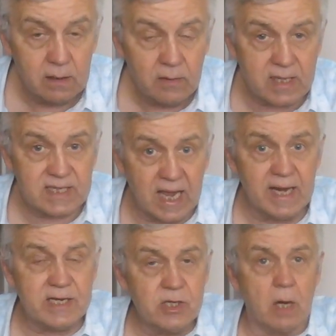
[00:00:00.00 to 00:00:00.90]
That's
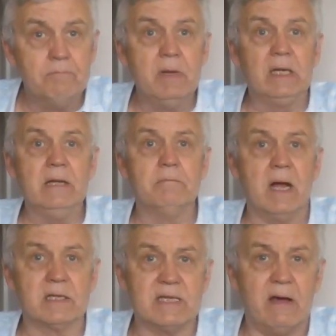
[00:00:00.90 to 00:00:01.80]
Cannes. It's not a million
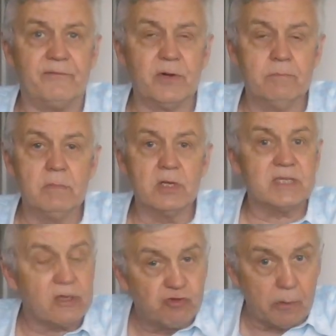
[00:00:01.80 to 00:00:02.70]
miles, that, from
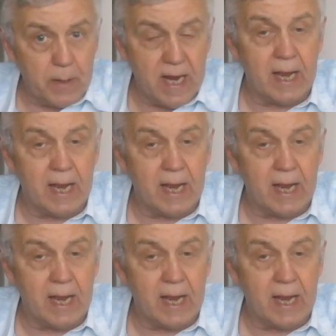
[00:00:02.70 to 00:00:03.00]
Saint-Tropez.